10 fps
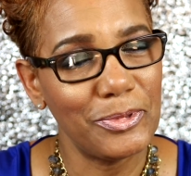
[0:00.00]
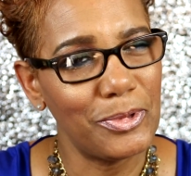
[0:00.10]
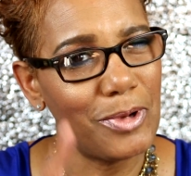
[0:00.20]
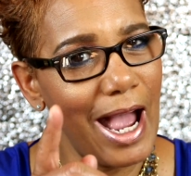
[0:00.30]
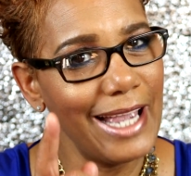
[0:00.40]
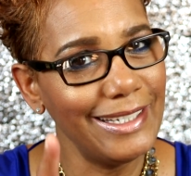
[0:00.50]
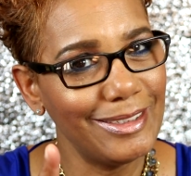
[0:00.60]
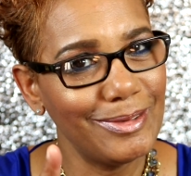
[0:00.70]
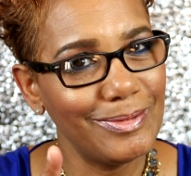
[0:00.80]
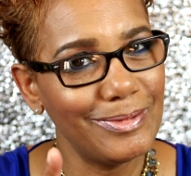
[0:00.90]
Right?
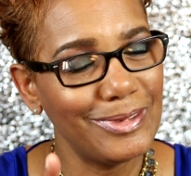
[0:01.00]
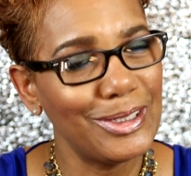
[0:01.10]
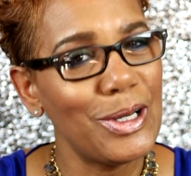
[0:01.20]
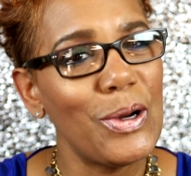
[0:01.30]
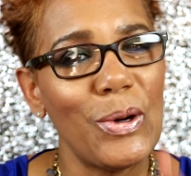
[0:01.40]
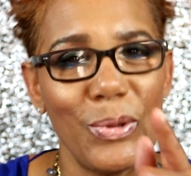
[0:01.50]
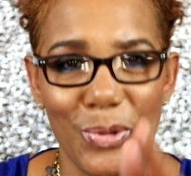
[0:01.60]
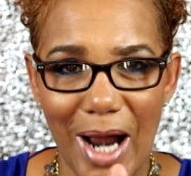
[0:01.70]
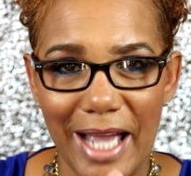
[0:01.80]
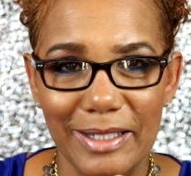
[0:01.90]

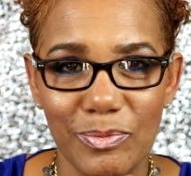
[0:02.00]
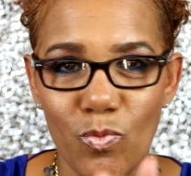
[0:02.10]
Right.